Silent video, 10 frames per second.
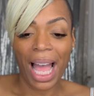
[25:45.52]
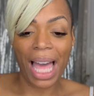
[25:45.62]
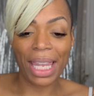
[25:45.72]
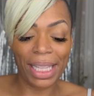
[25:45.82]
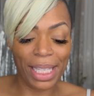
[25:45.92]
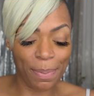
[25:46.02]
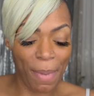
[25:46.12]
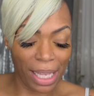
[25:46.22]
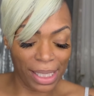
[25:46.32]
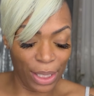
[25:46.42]
I like this
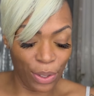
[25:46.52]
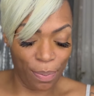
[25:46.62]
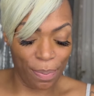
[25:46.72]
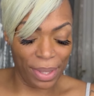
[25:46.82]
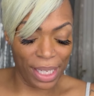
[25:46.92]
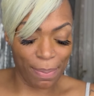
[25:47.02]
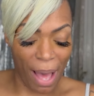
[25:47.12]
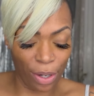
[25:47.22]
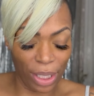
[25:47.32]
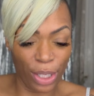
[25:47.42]
box a little, this
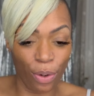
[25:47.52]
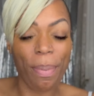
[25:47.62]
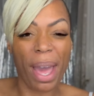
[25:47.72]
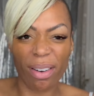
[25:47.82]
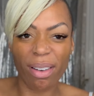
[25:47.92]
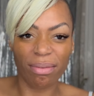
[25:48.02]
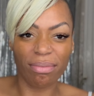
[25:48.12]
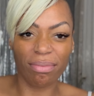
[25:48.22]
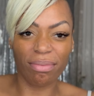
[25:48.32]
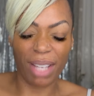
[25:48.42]
bottle a little better,
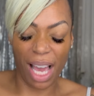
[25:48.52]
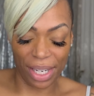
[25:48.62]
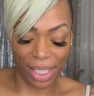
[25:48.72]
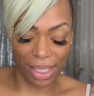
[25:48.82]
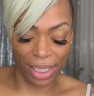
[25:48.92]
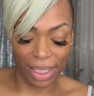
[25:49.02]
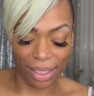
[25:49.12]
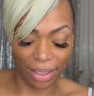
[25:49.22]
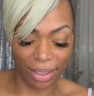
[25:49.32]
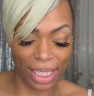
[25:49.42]
honestly.
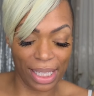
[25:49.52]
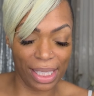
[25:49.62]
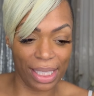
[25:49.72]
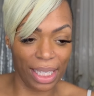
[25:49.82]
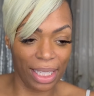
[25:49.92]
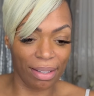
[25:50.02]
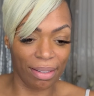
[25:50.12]
Let's see.